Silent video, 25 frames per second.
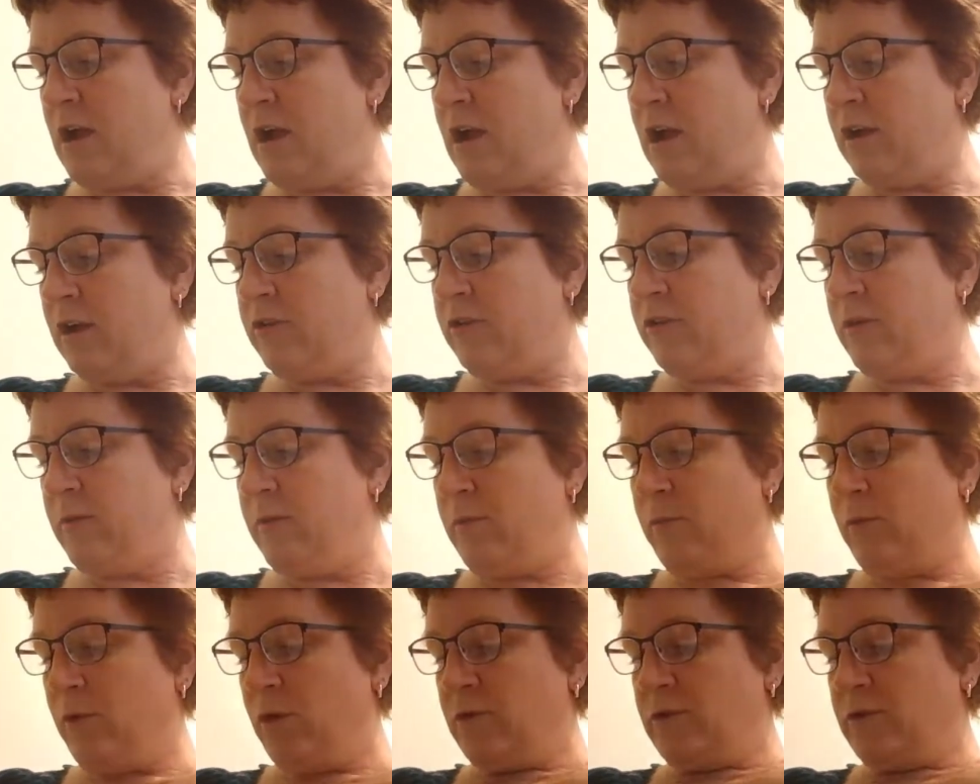
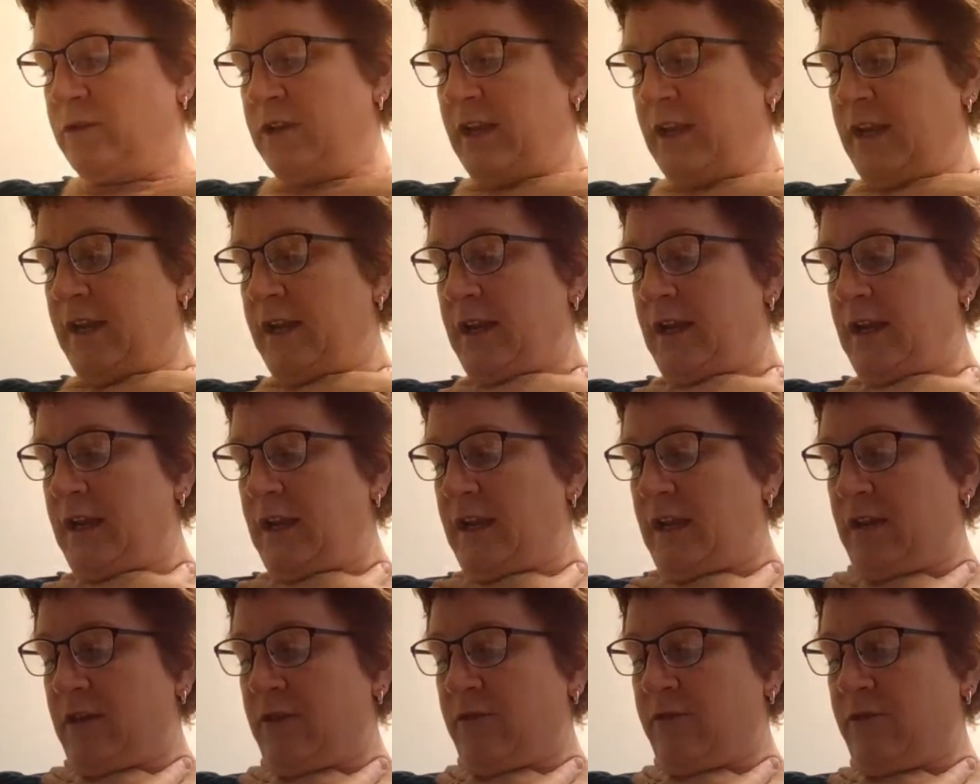chromoprotein
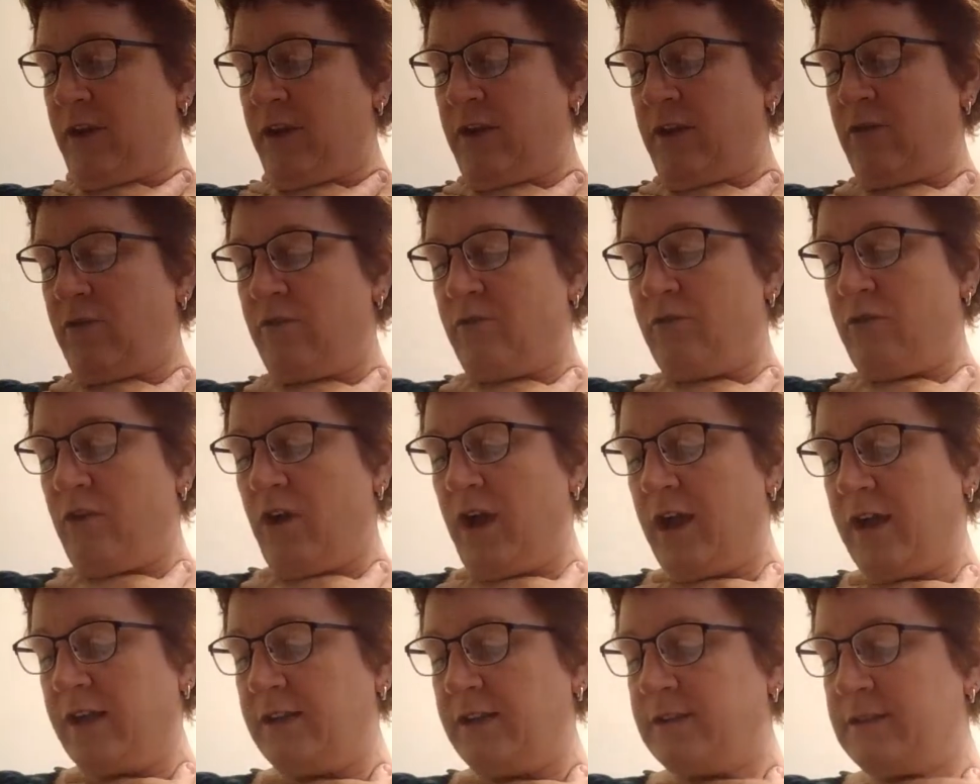in the retinal
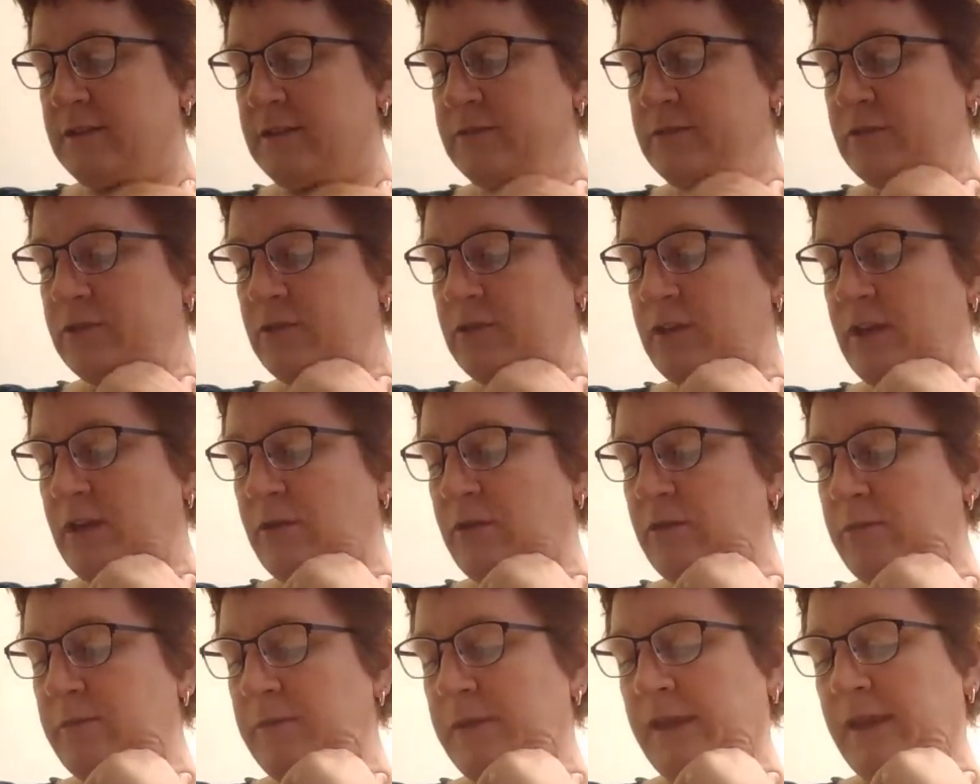rods. So
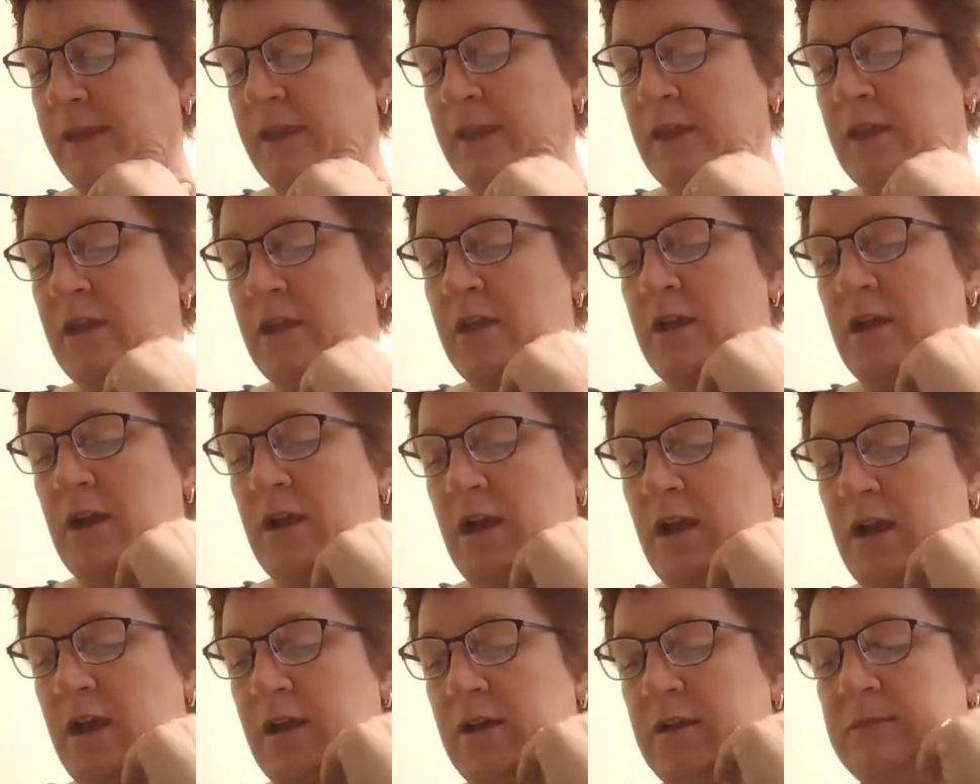that would be
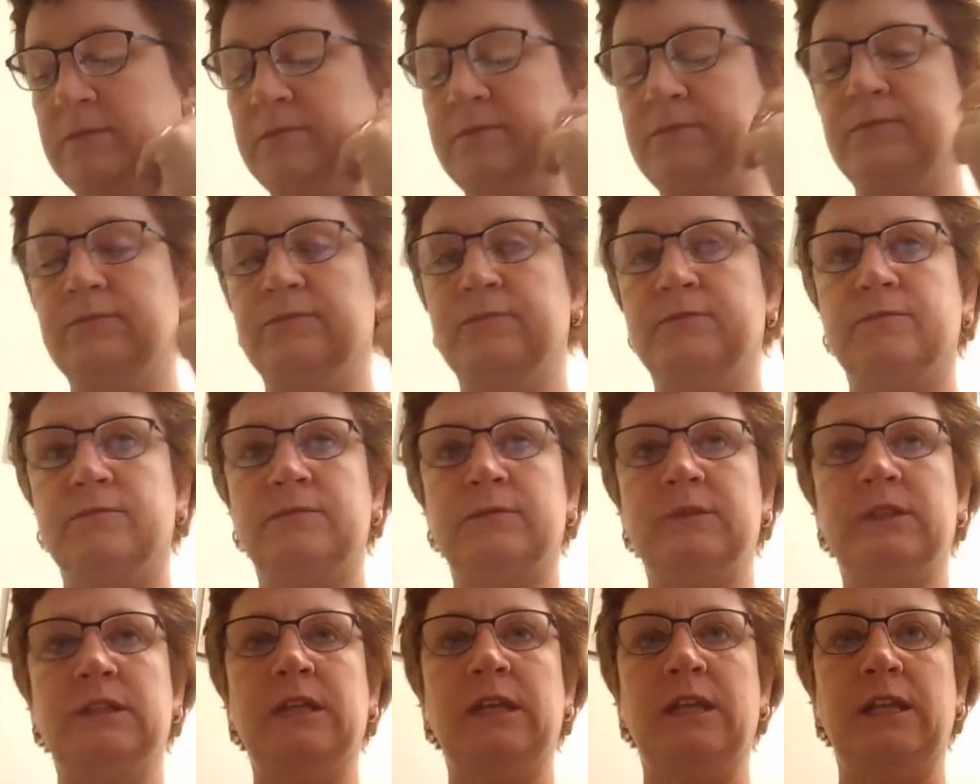
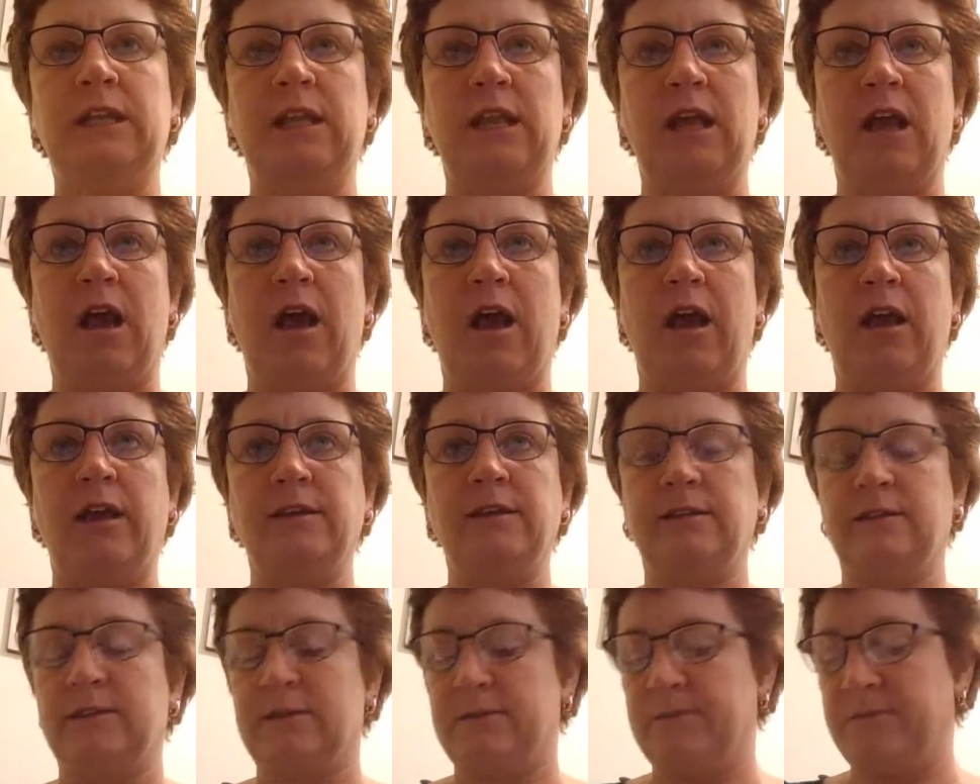in the
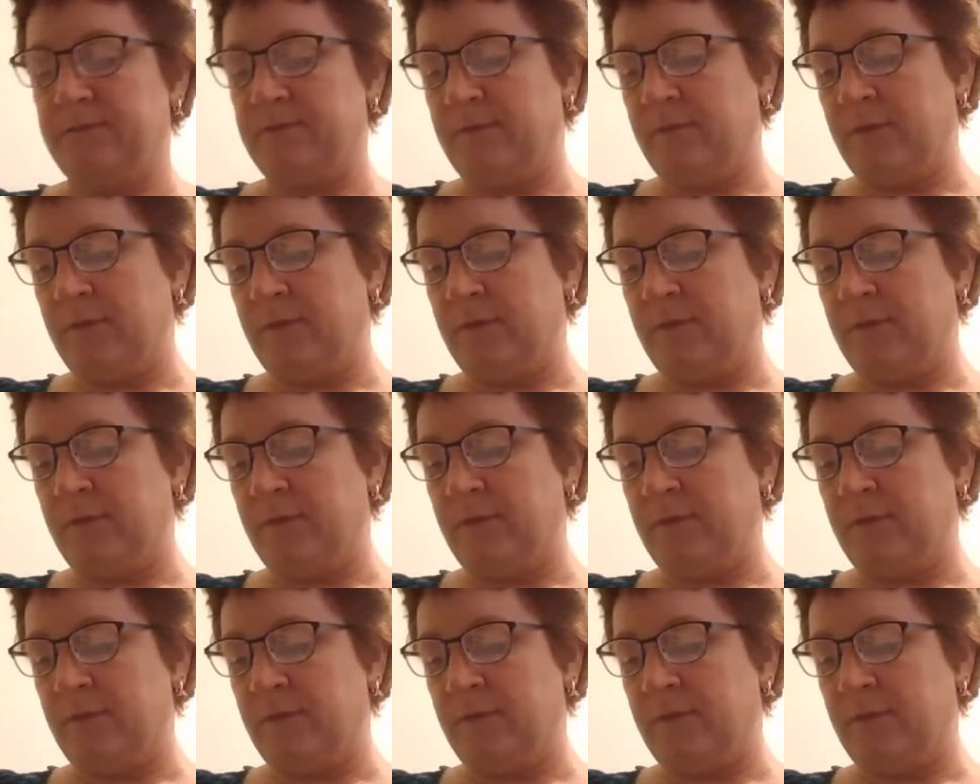eyes.